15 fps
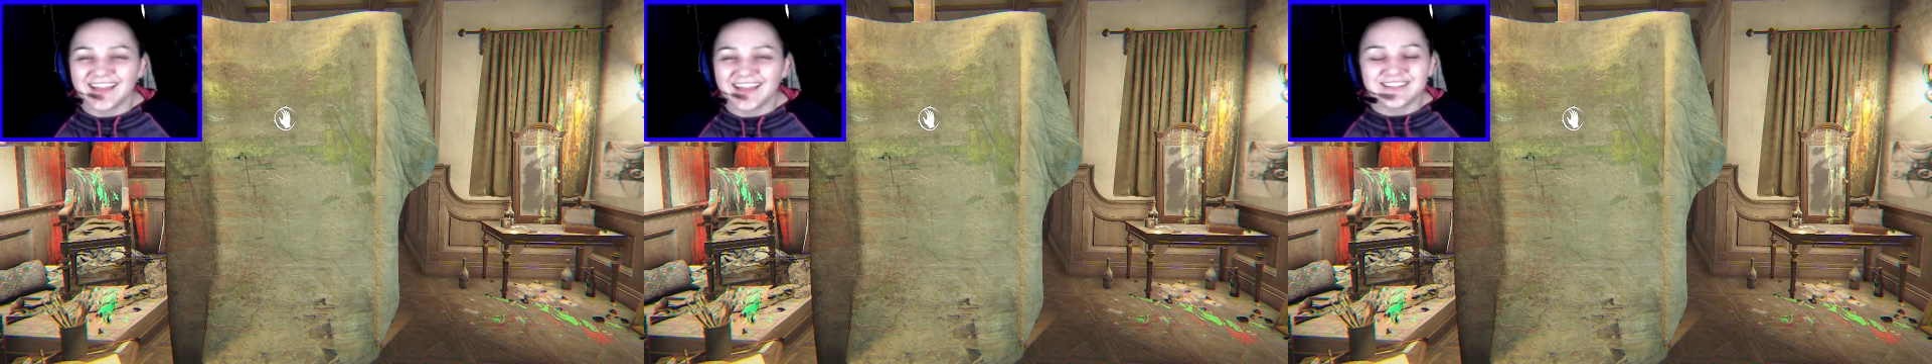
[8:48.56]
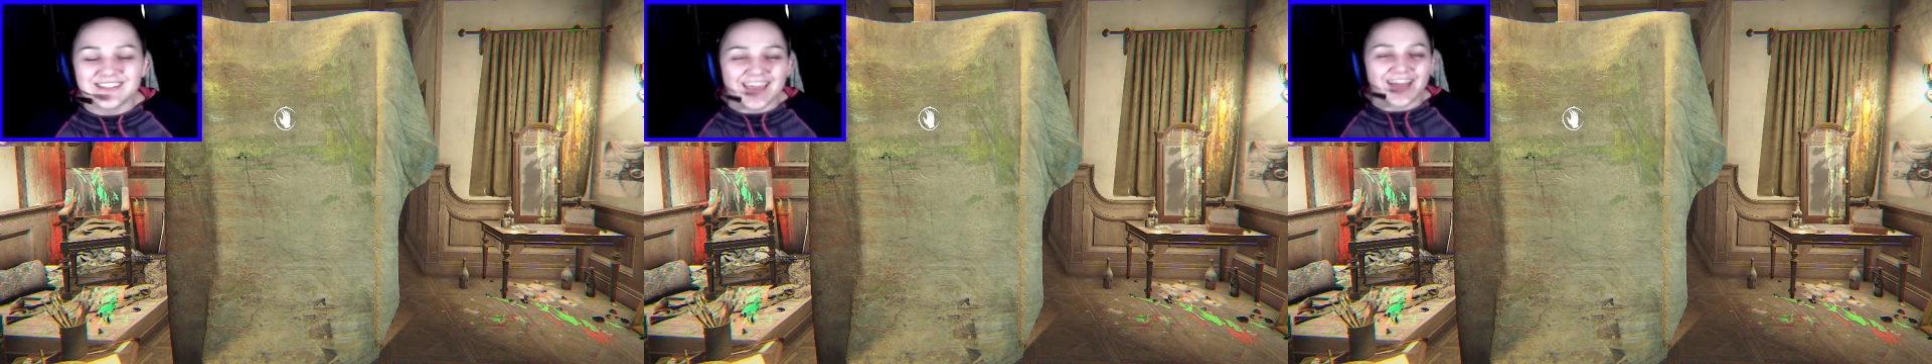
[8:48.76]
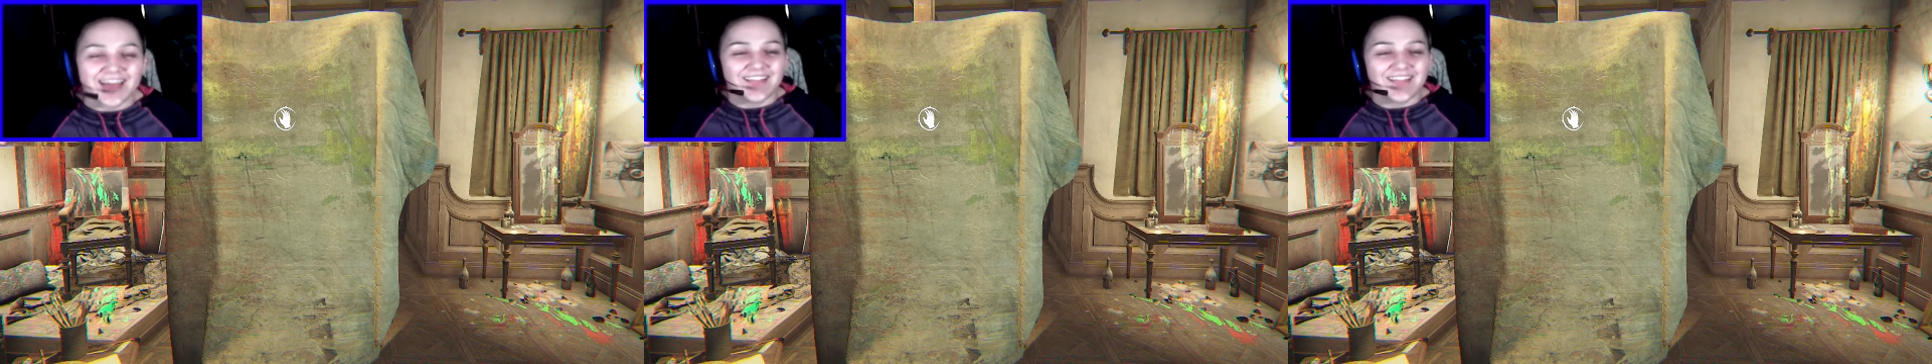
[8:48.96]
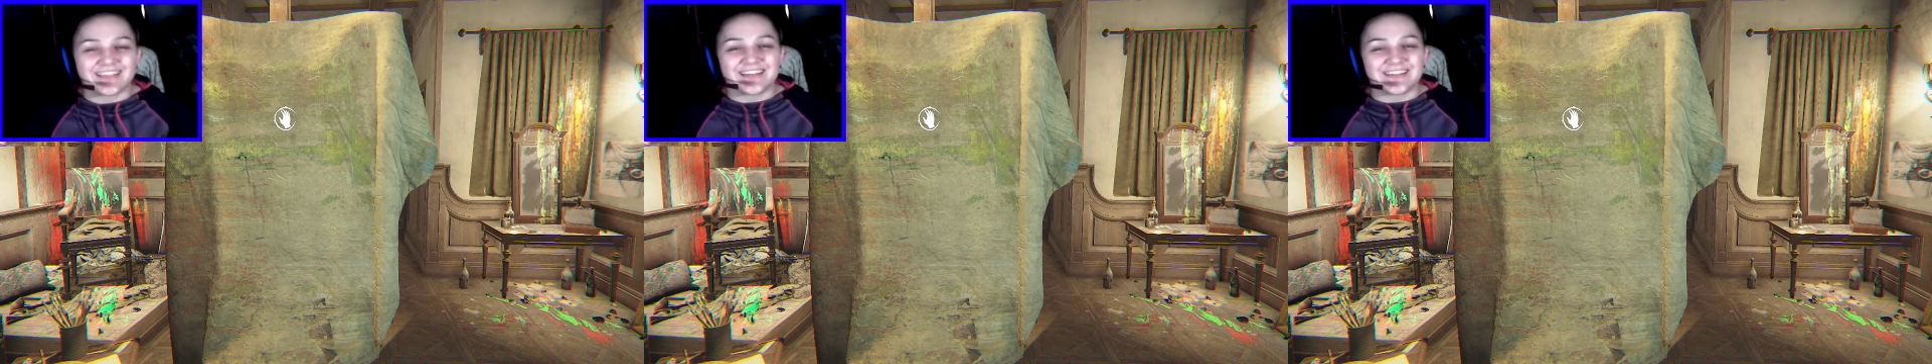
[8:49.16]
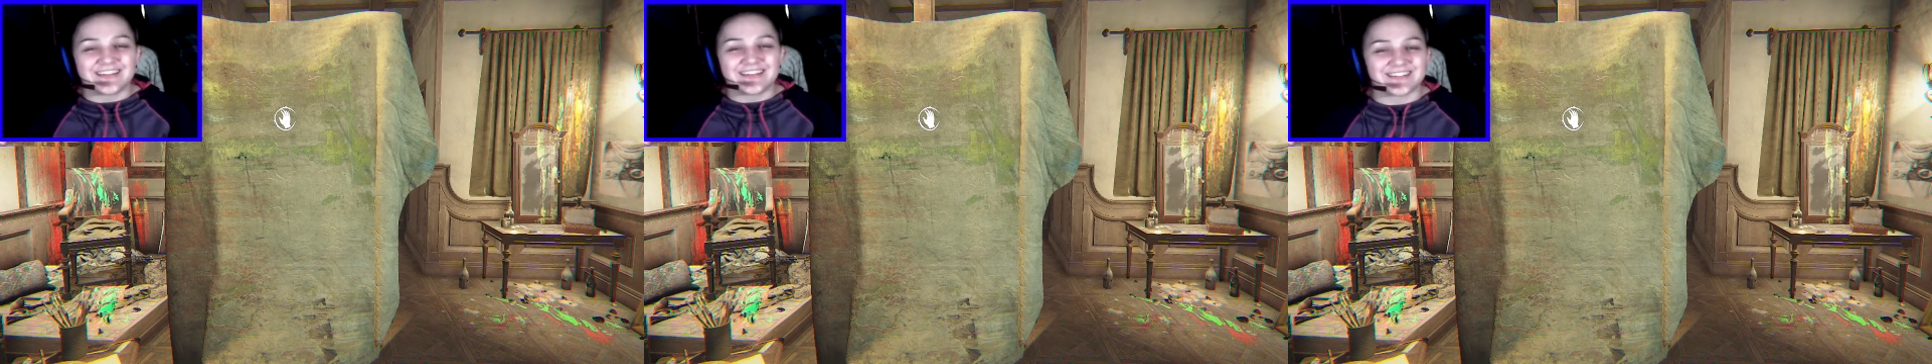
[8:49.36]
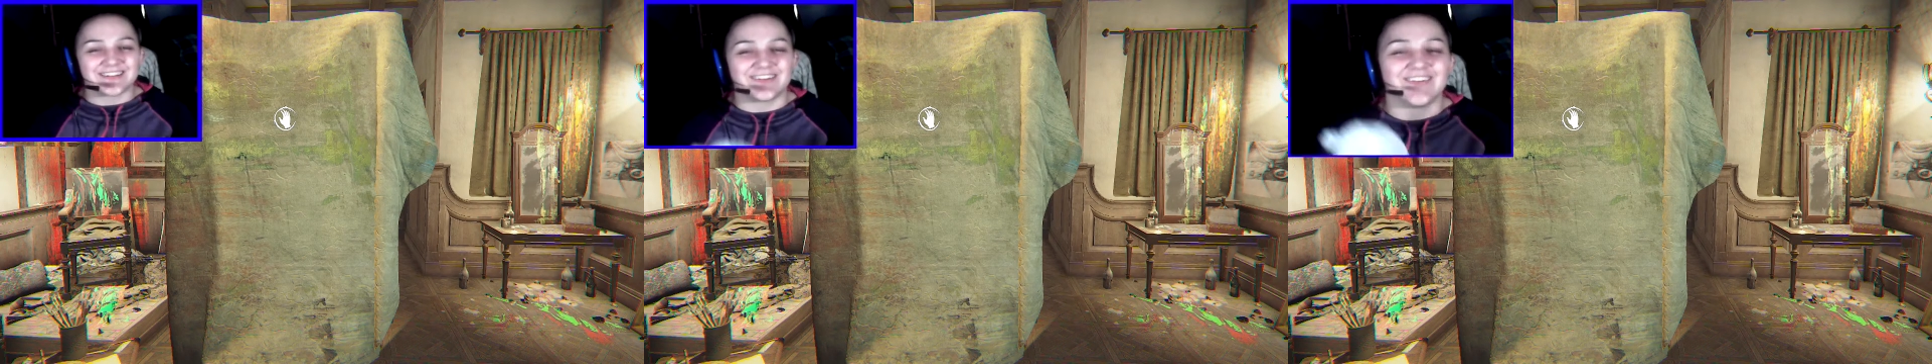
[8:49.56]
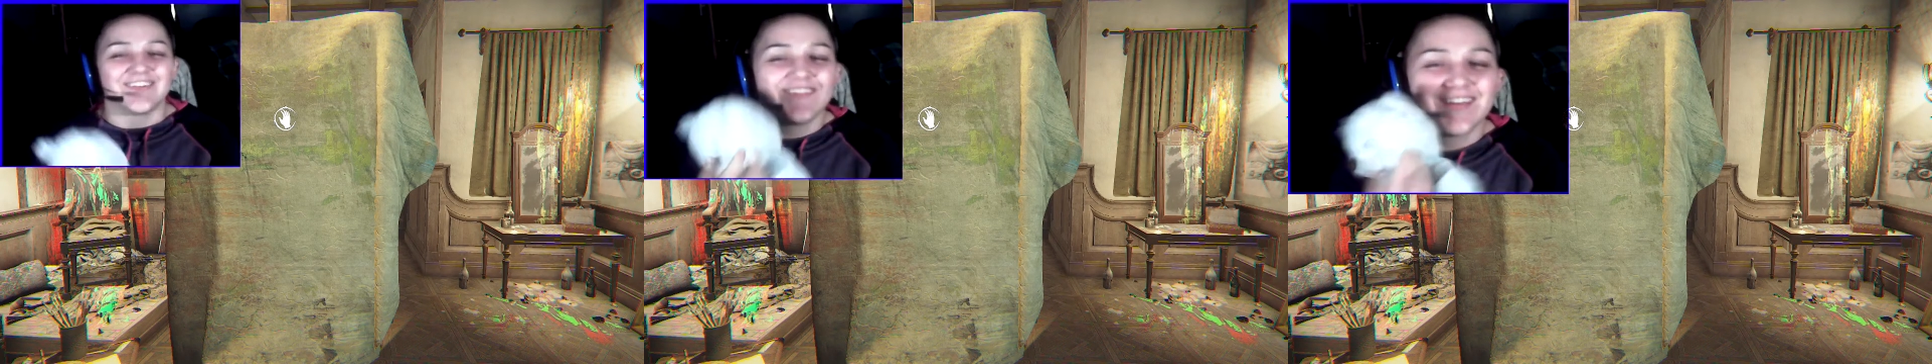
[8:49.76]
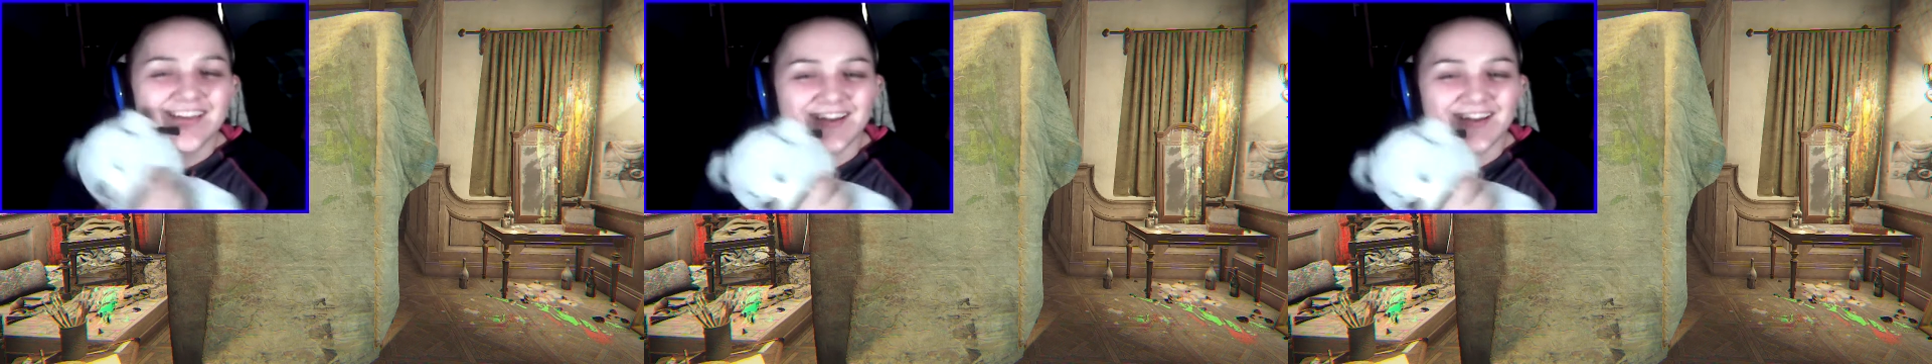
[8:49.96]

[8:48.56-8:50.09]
It's killing these two.